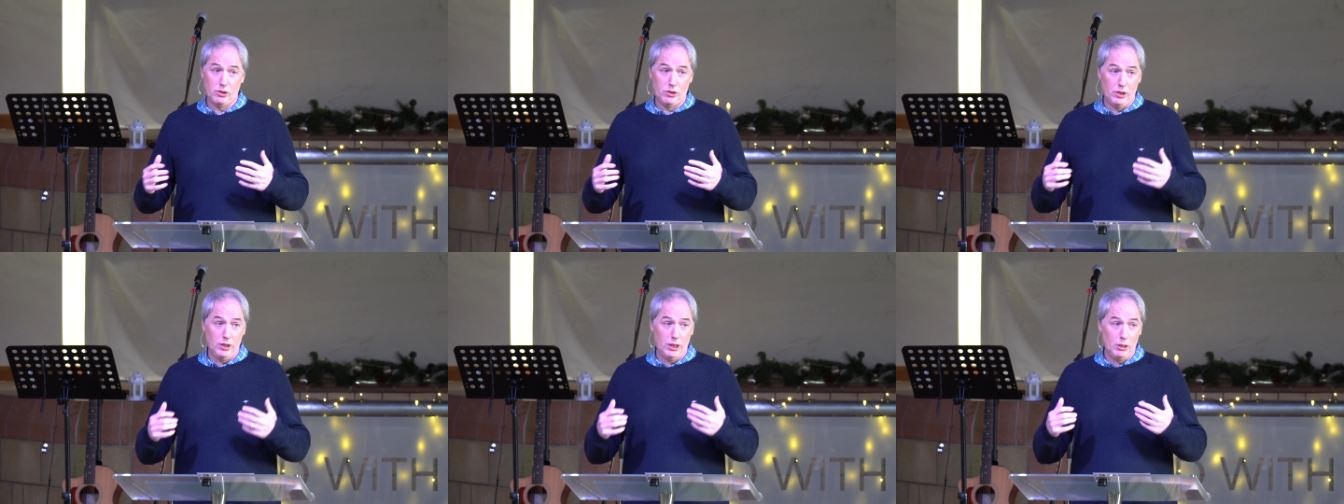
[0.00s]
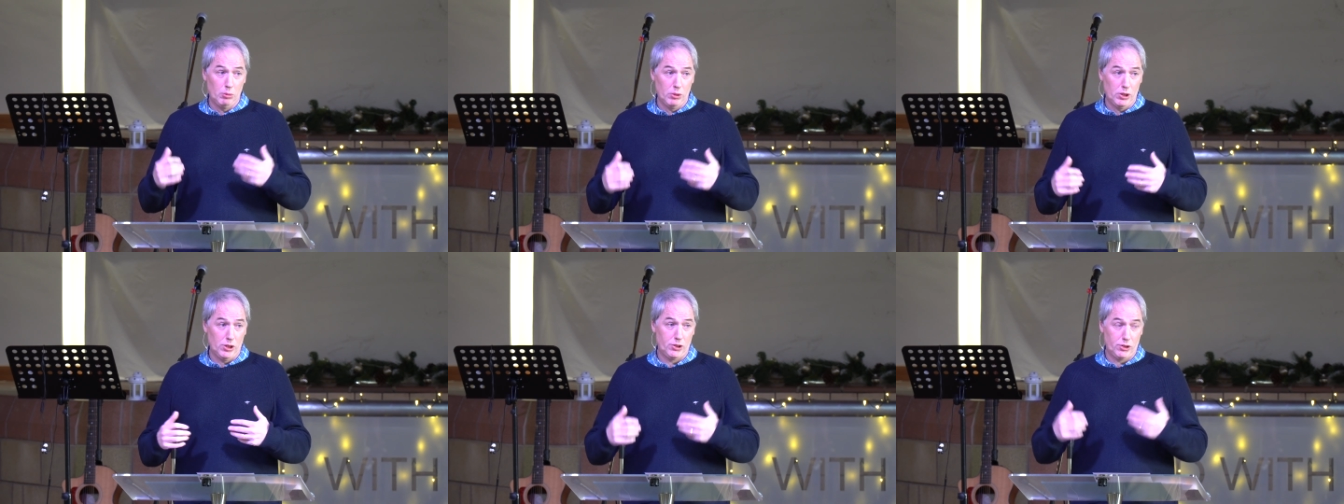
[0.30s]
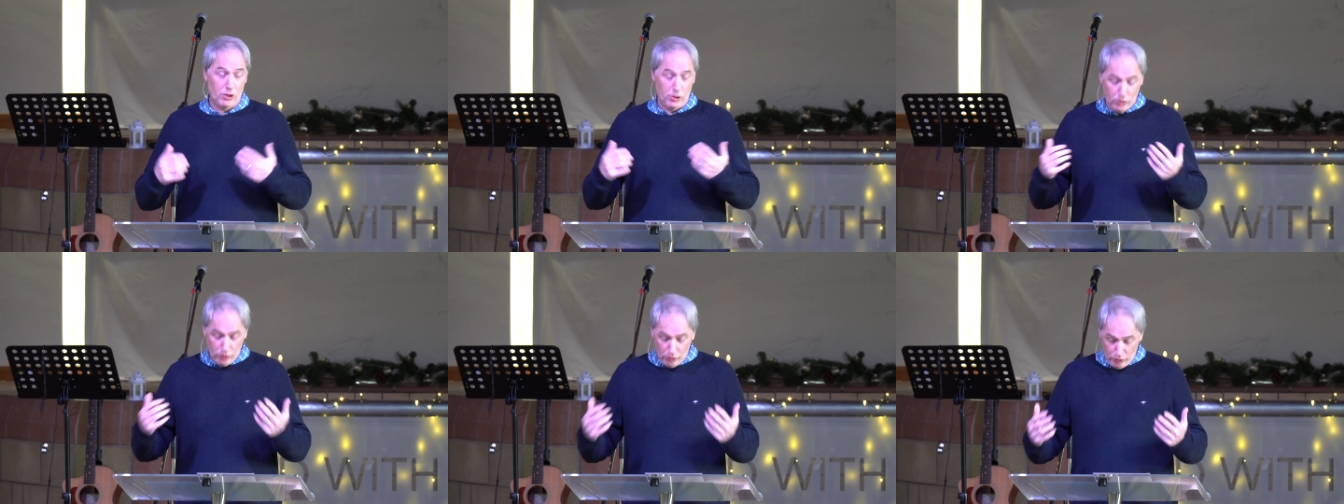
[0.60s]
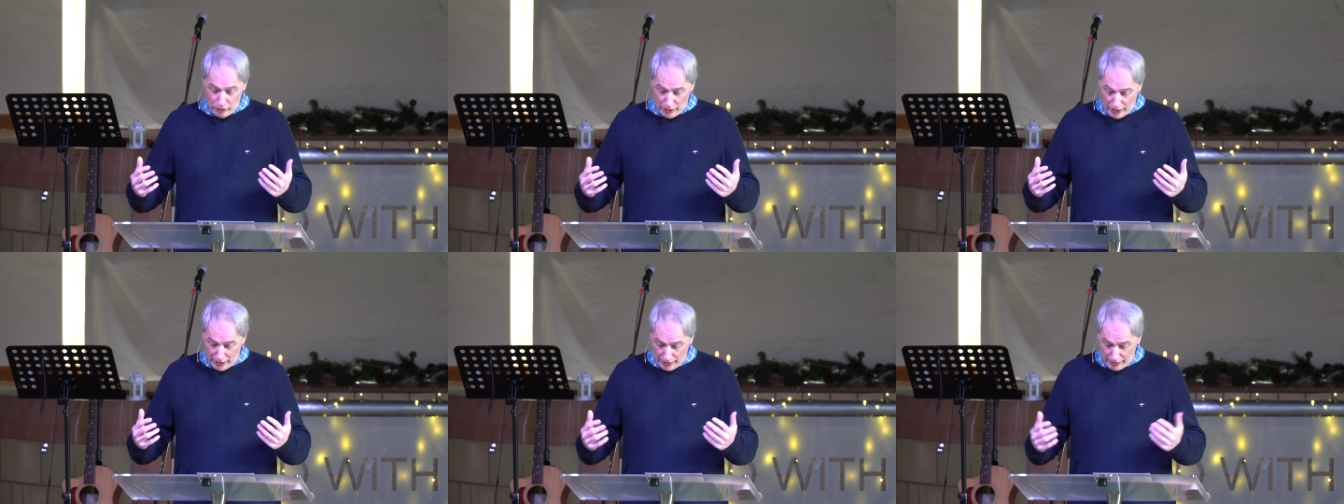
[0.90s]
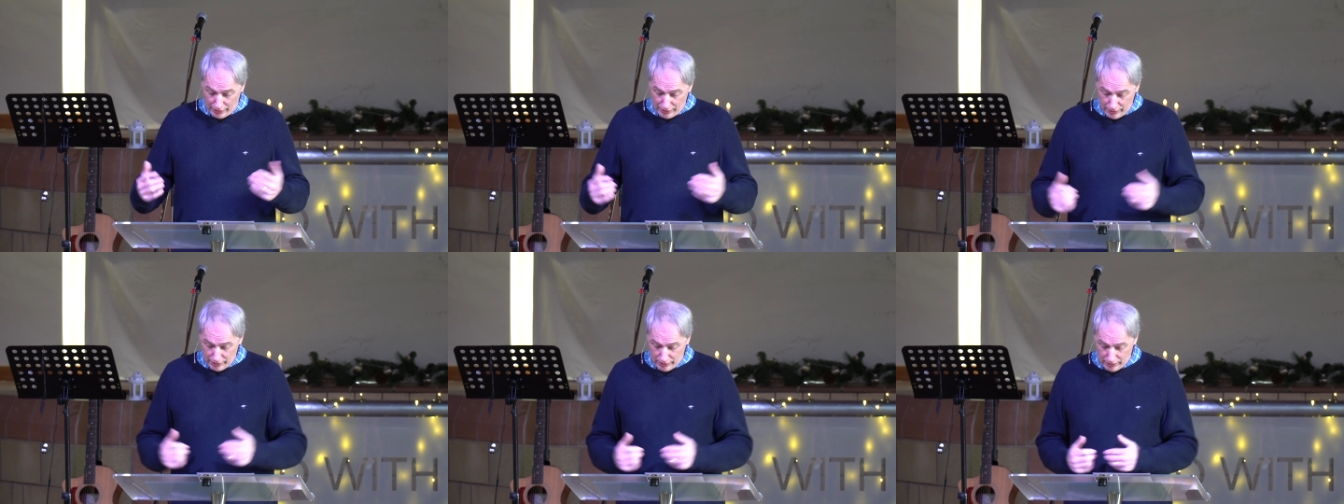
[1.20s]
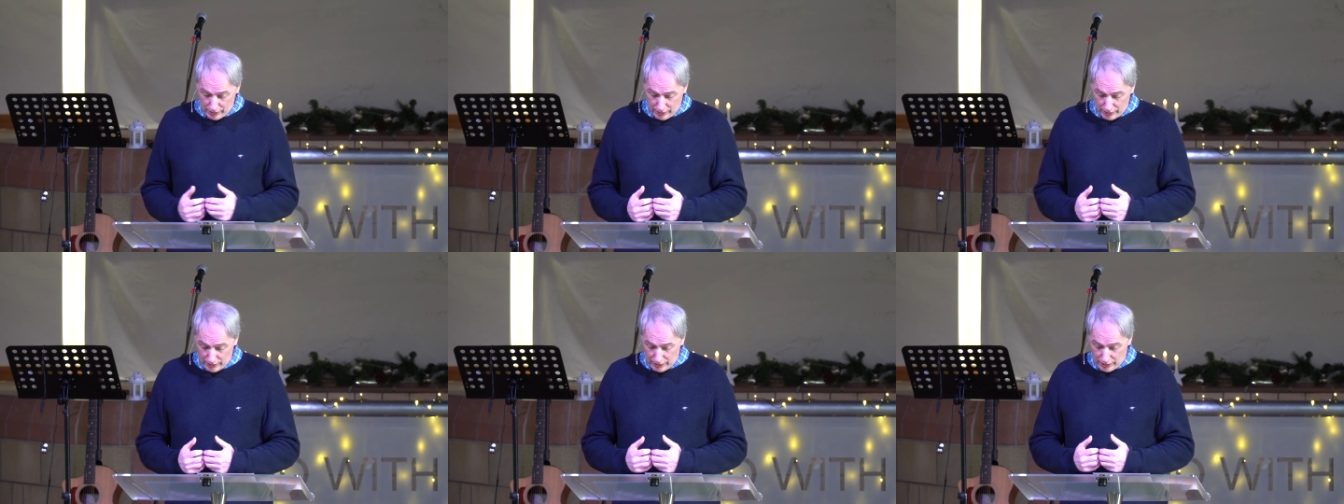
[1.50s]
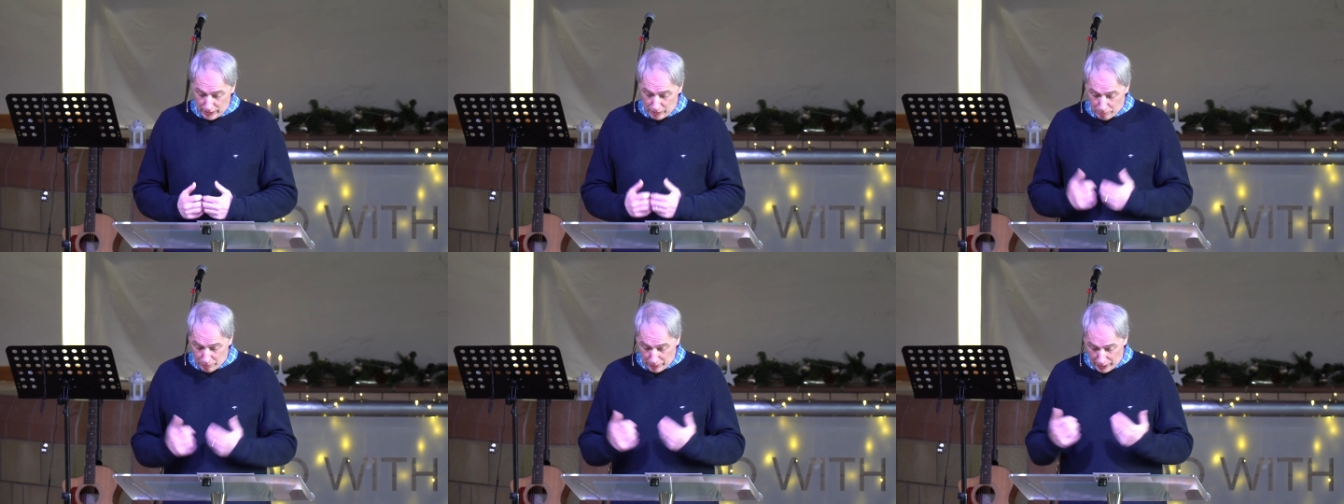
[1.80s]
to enable us to do that
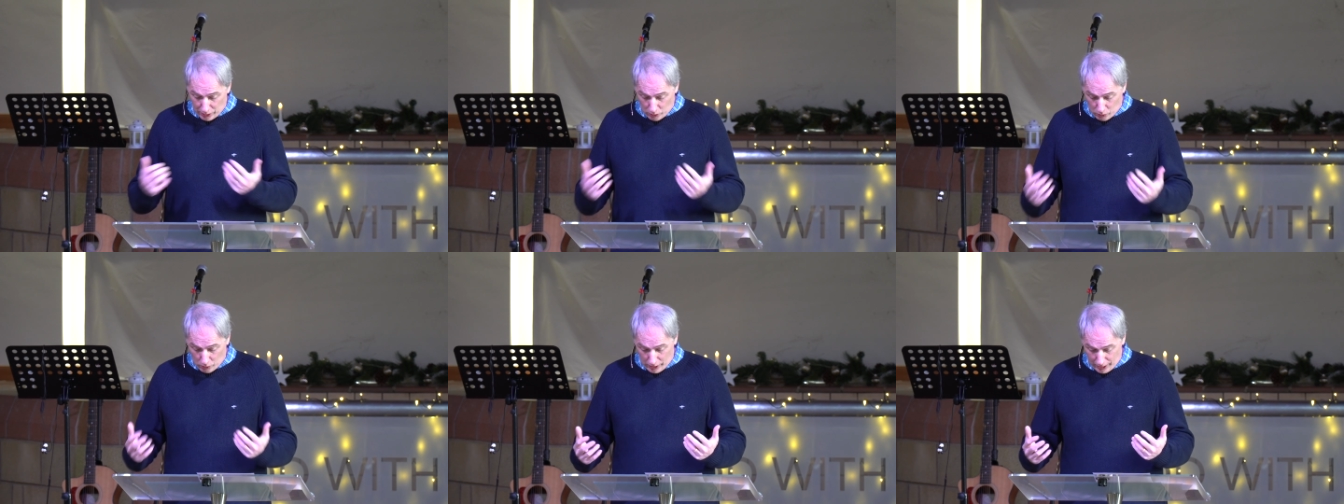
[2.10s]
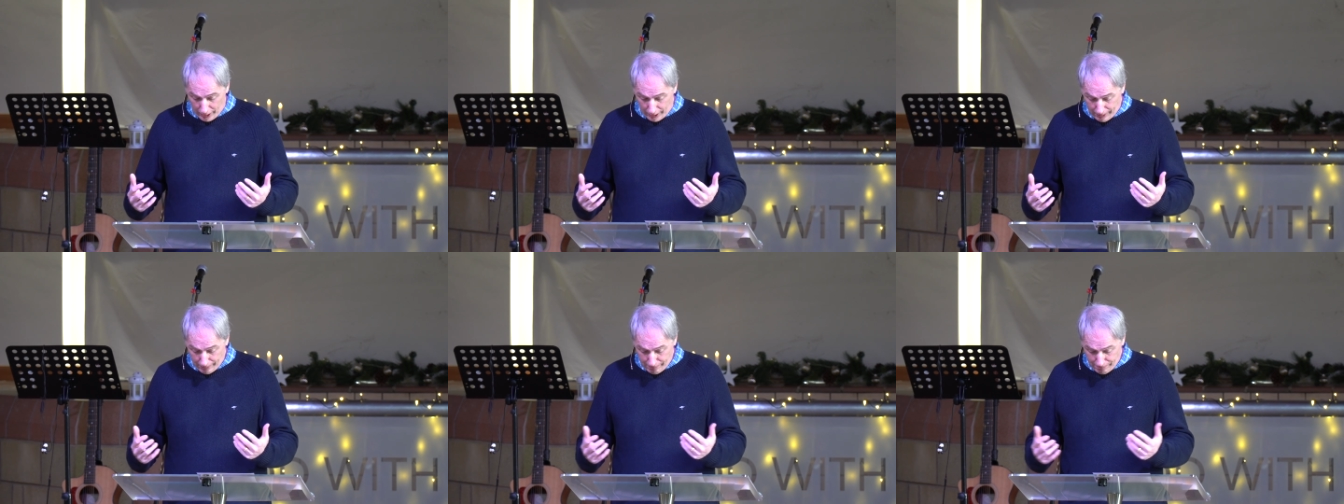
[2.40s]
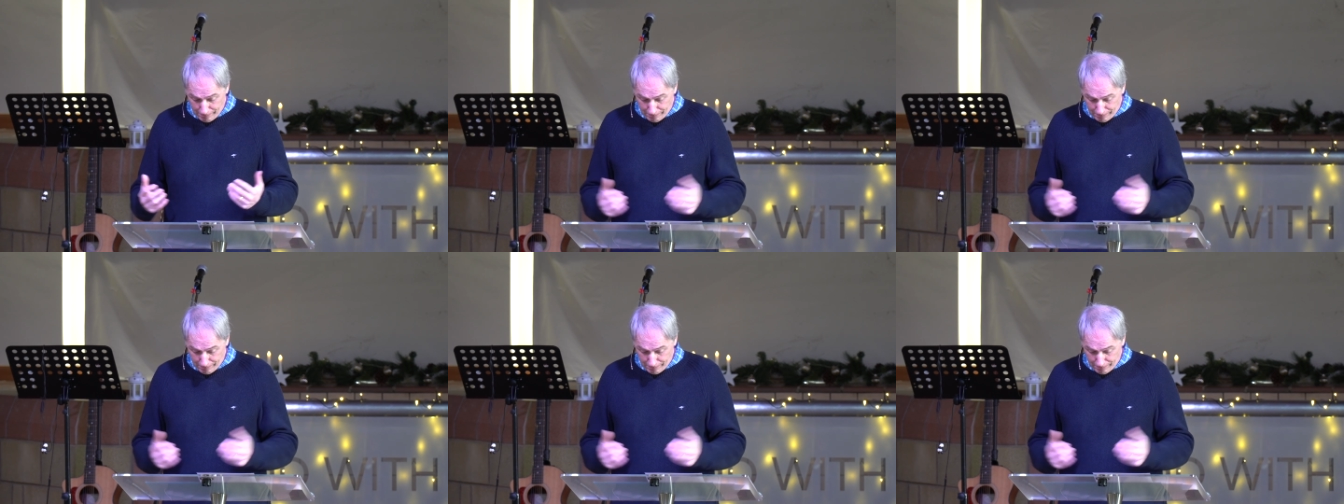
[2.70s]
in a better way.